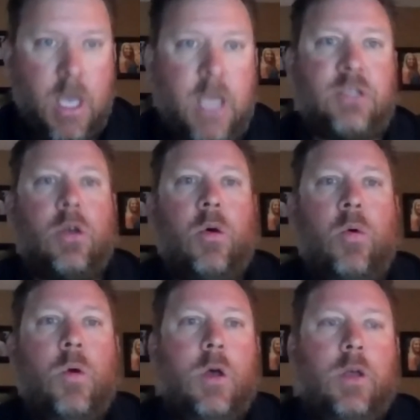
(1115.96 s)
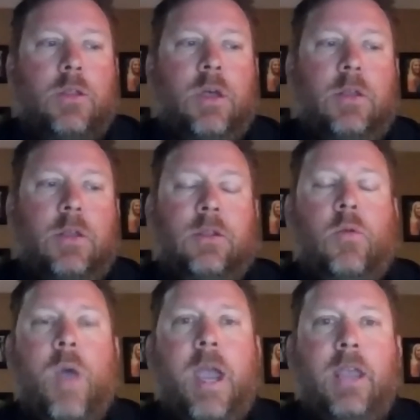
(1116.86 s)
And so the
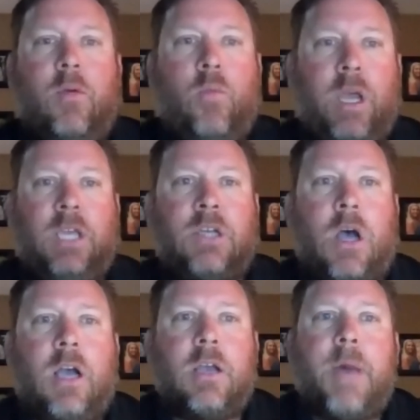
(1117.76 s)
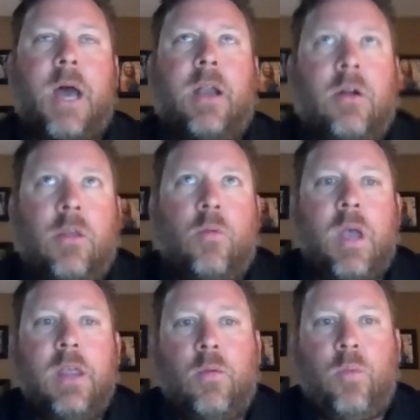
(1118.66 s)
way that we talk about it, or the
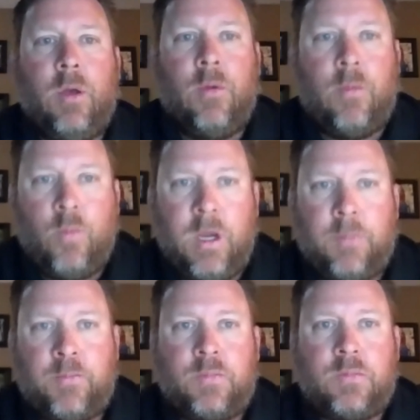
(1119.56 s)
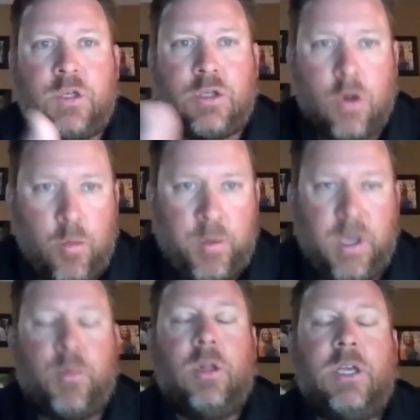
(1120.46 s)
way that we show
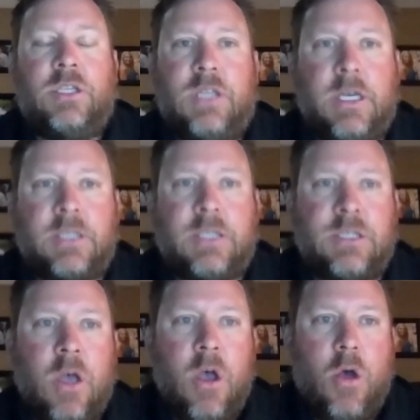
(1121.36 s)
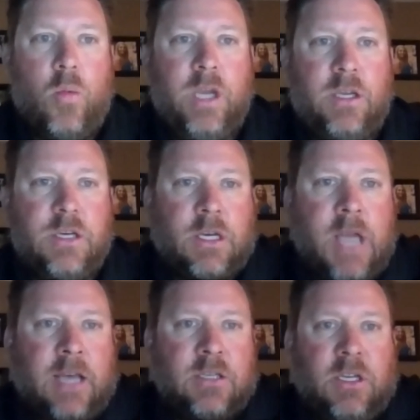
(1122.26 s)
people, is we
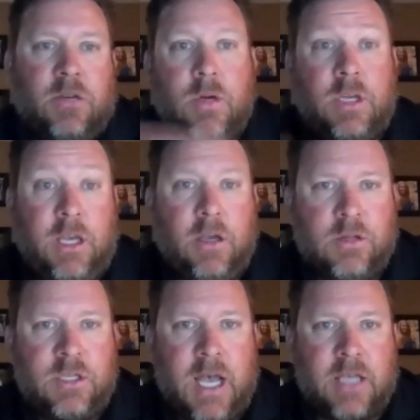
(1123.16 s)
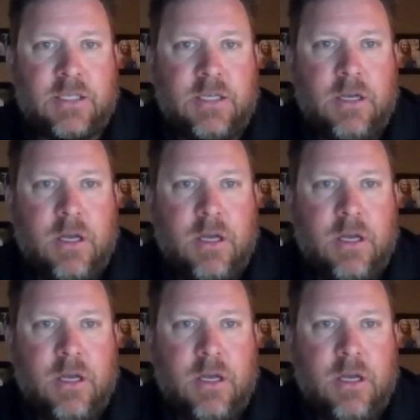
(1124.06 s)
actually do a yield test.